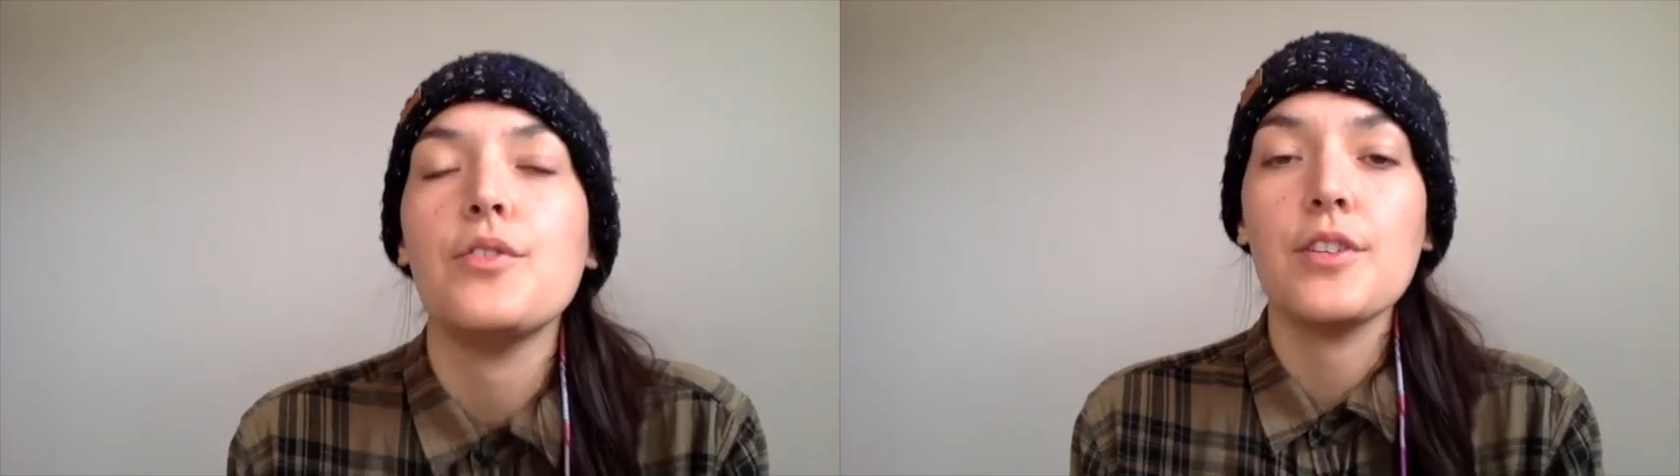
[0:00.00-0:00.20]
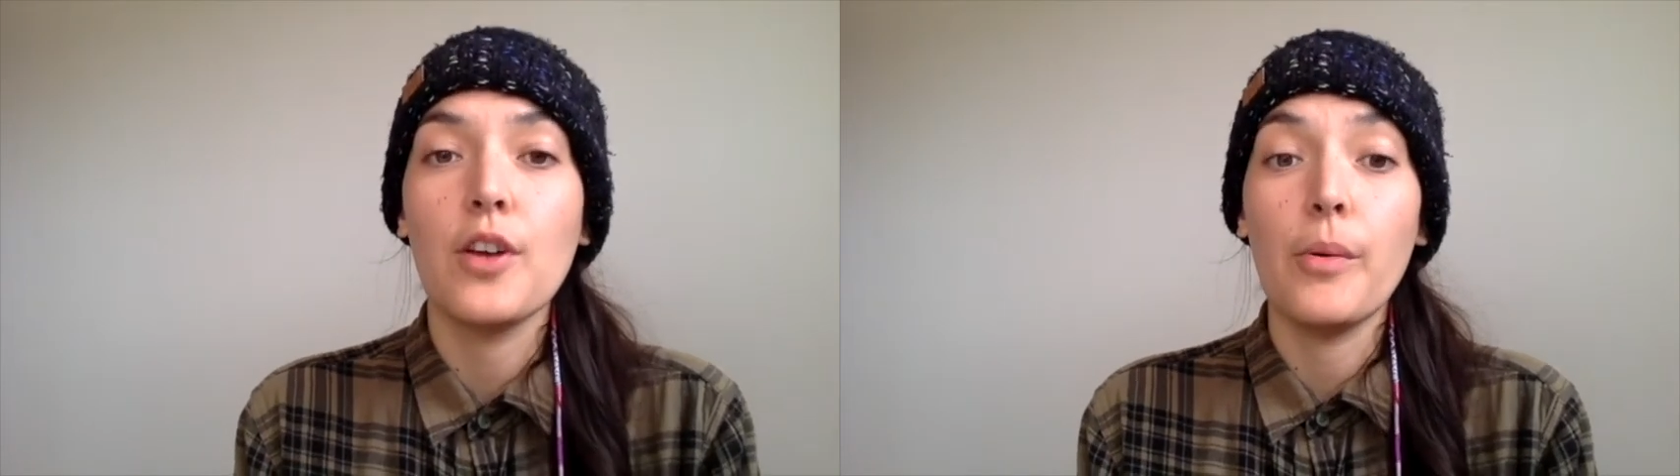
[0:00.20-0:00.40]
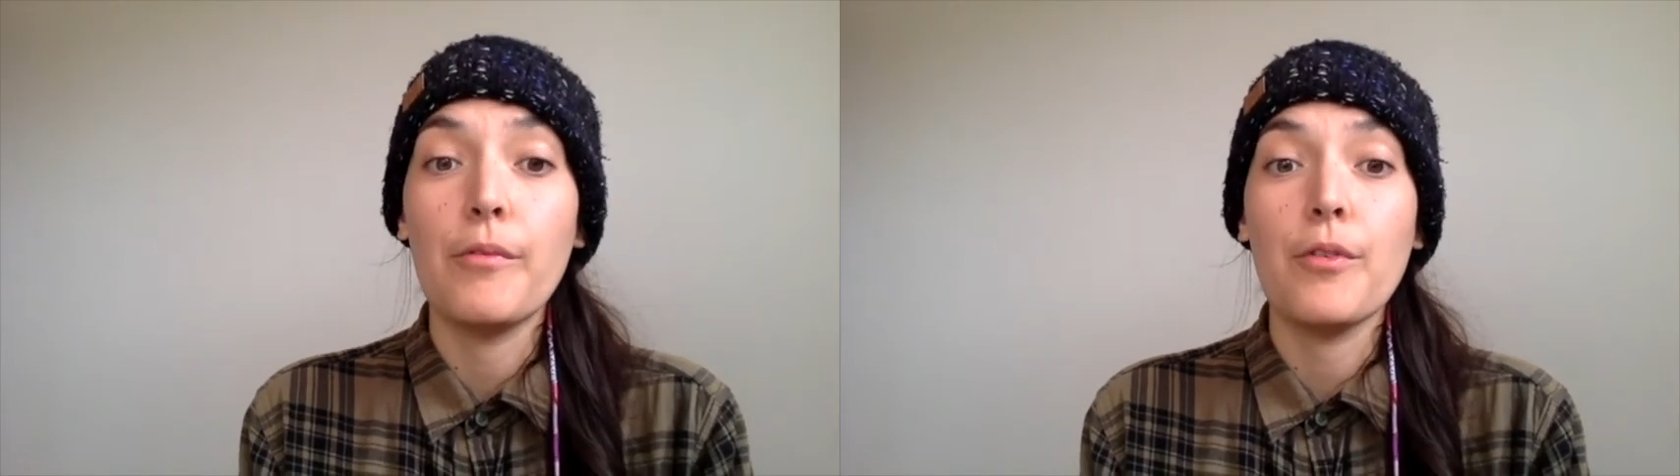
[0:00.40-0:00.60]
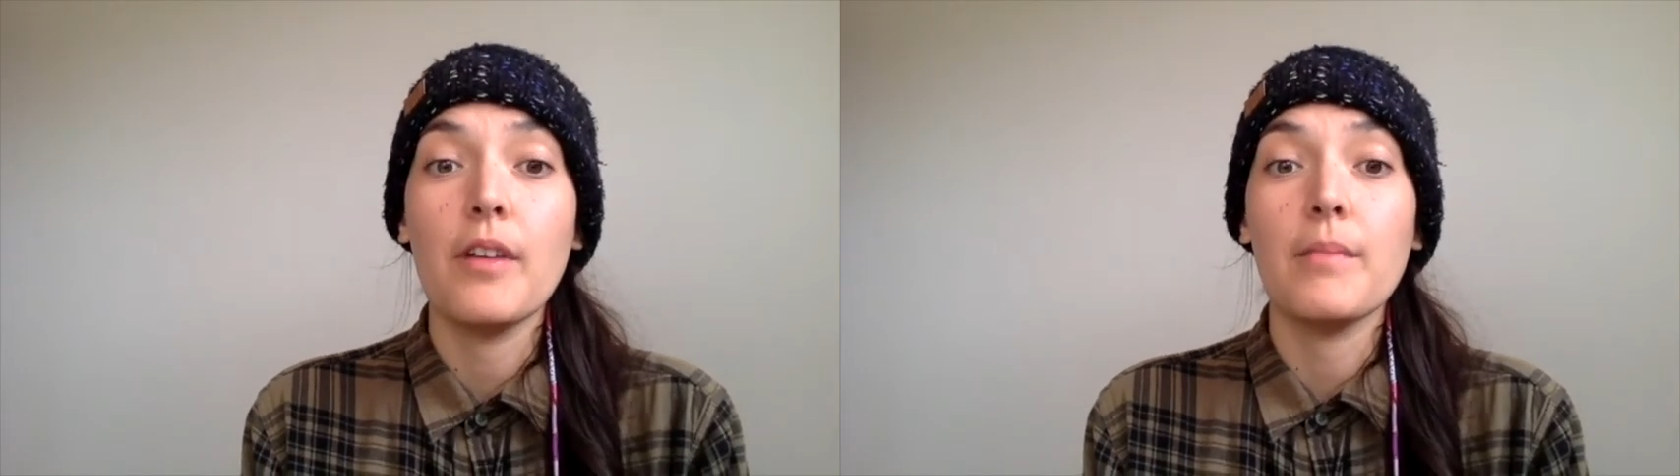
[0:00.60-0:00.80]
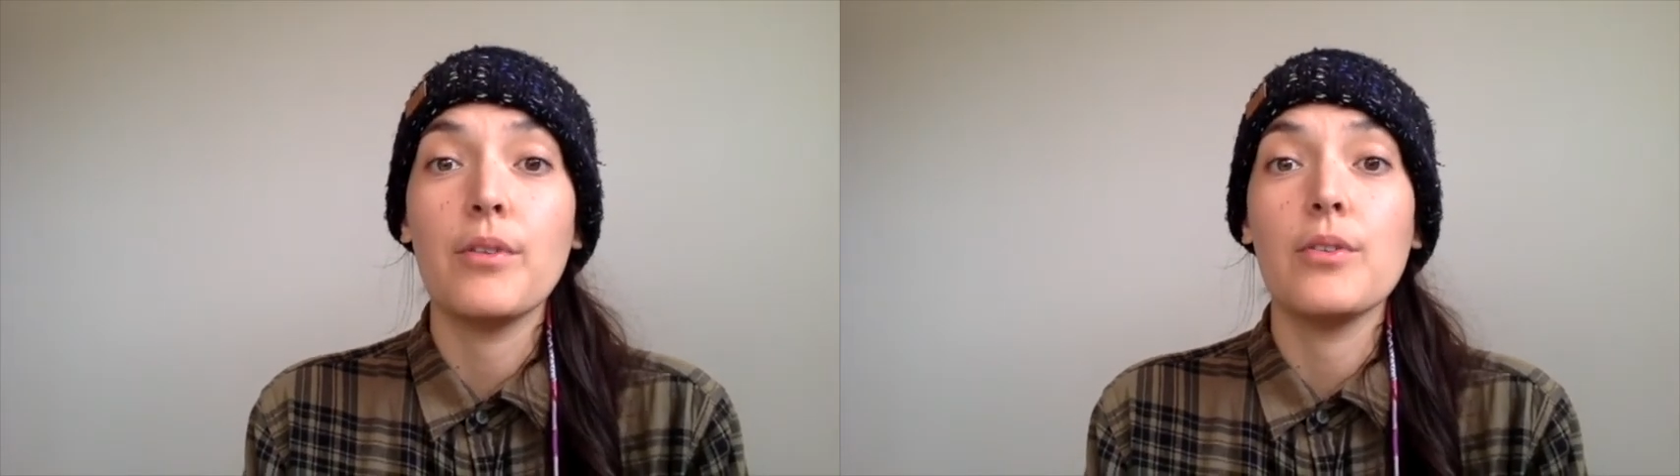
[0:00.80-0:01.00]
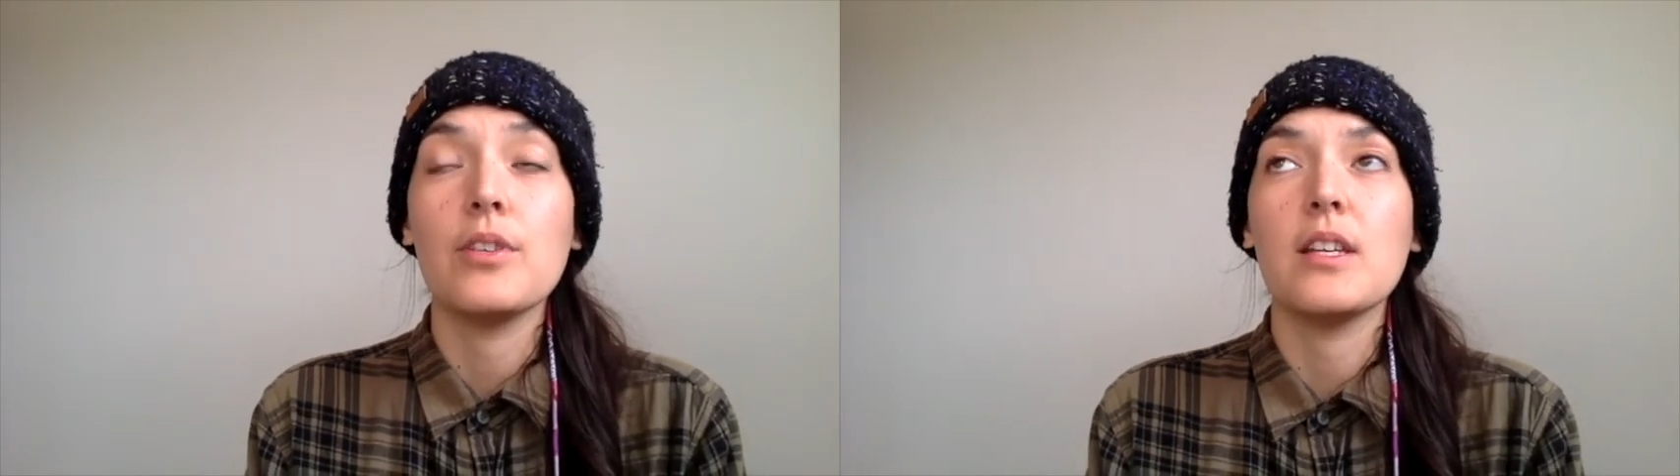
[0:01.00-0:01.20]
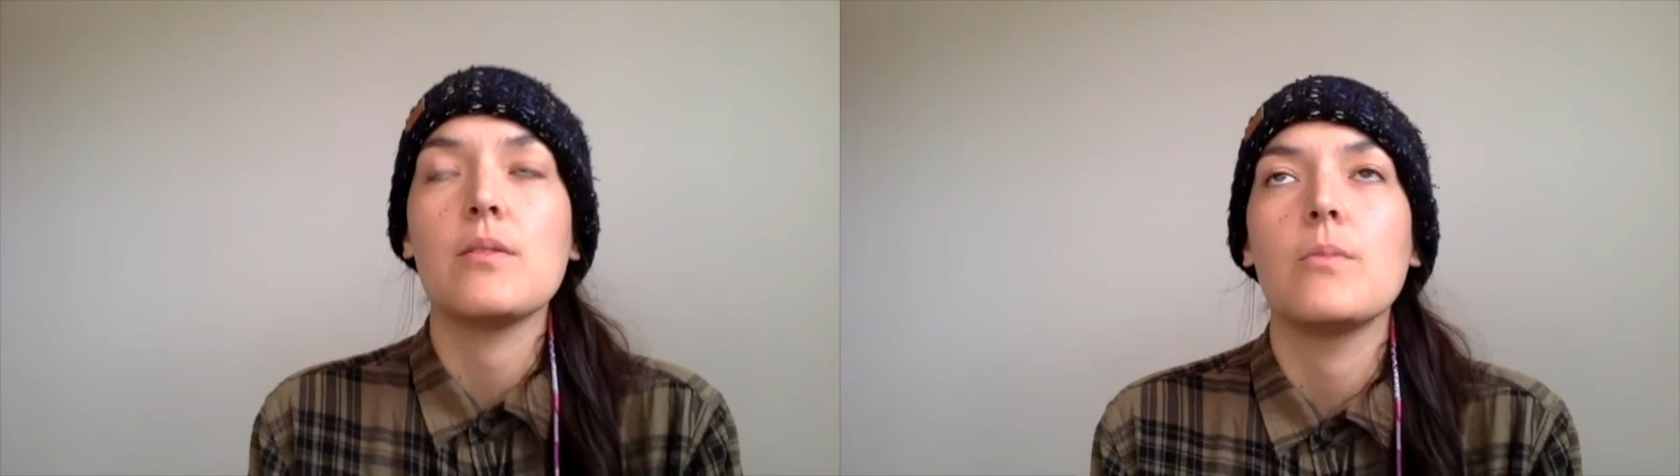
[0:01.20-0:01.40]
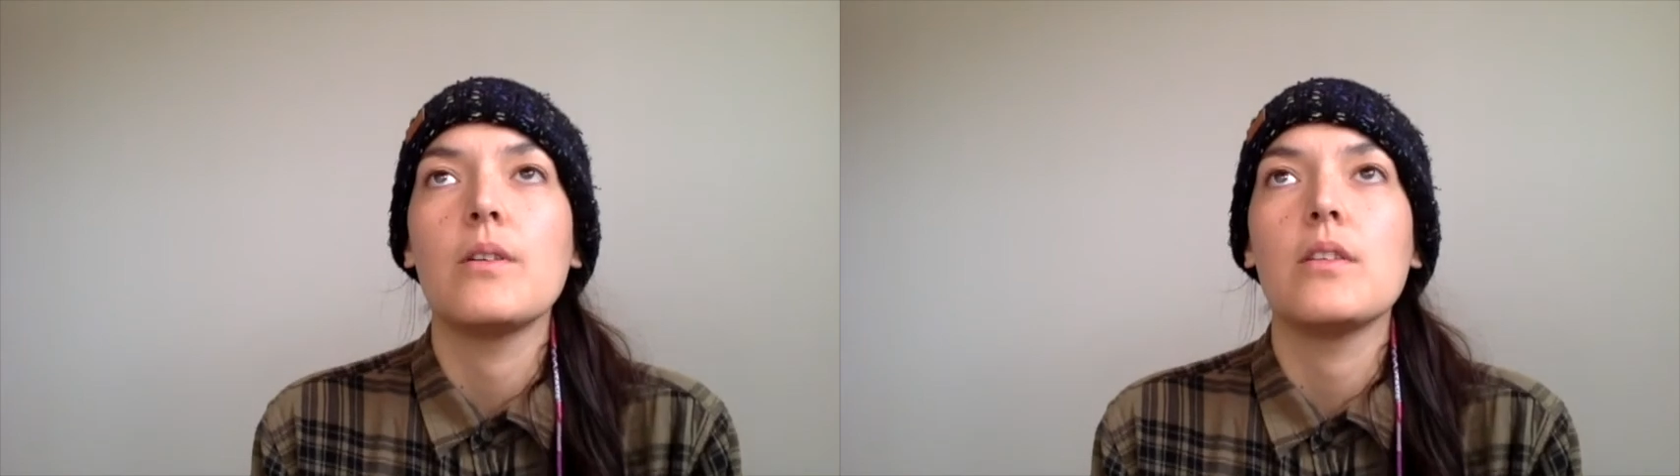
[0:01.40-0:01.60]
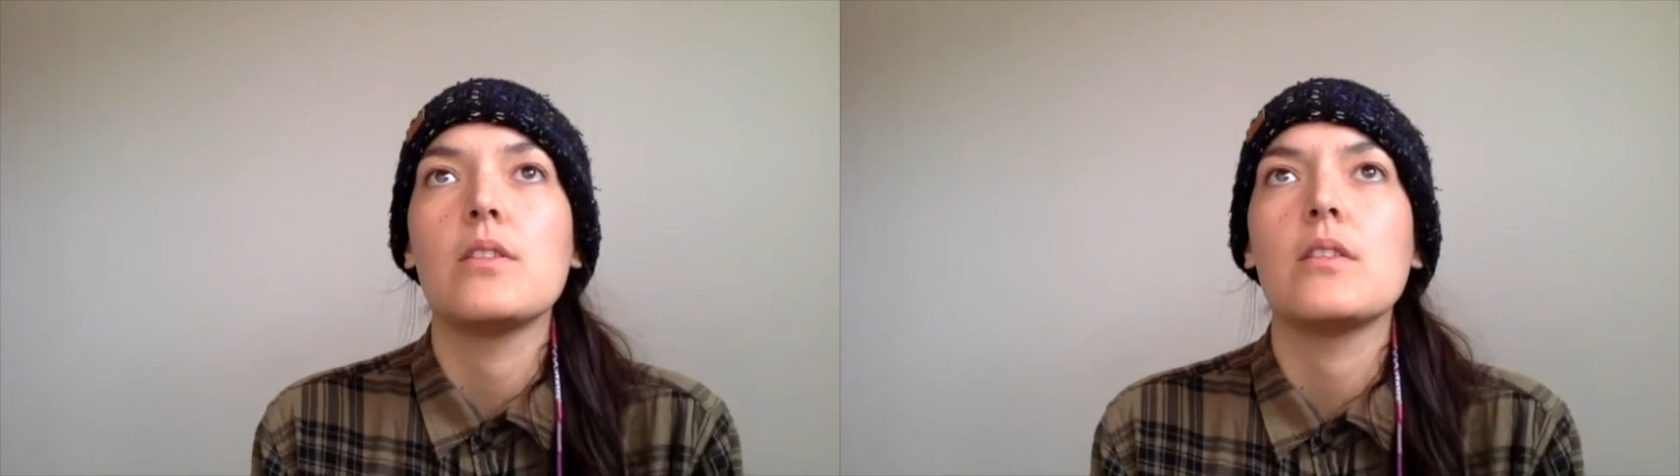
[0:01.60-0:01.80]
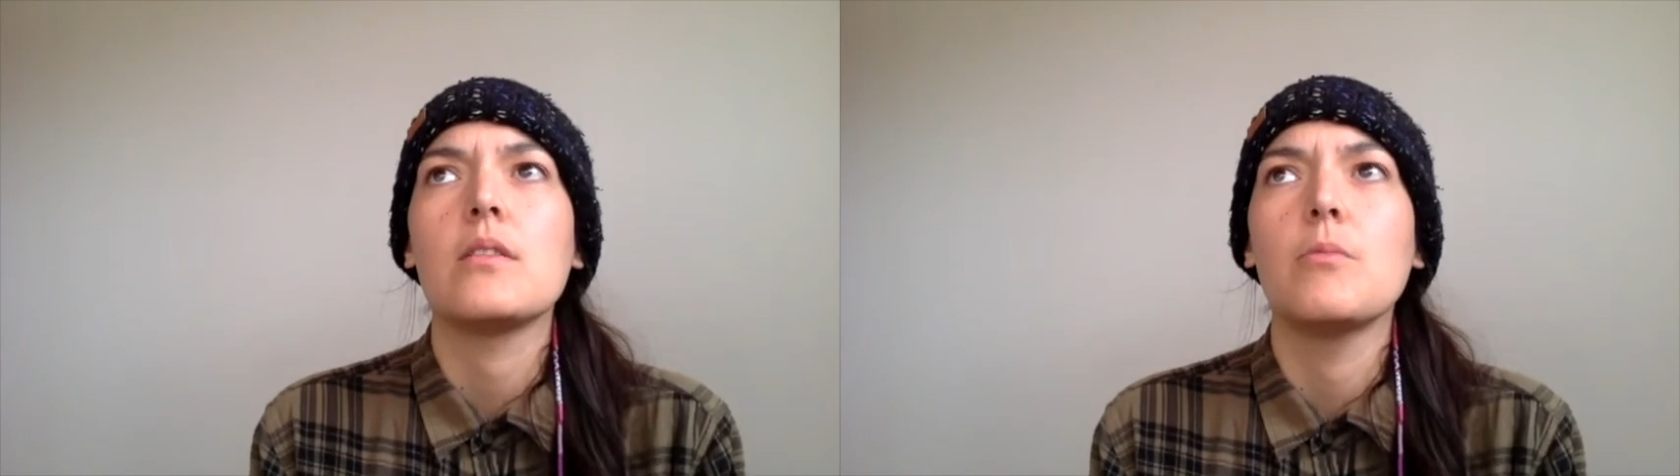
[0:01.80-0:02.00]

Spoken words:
Just going through that process was